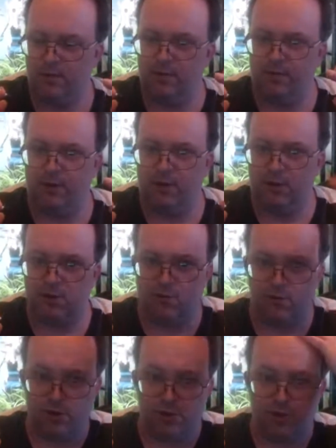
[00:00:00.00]
Fingers
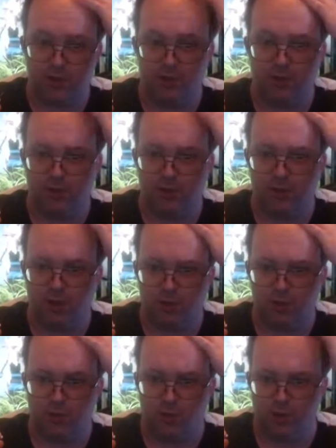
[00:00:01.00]
crossed and
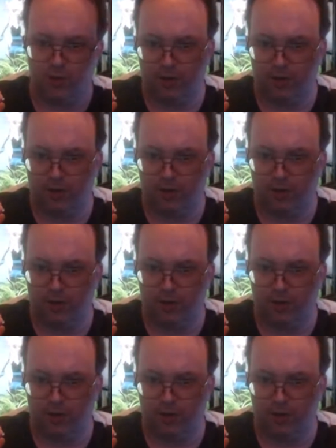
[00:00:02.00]
touch wood,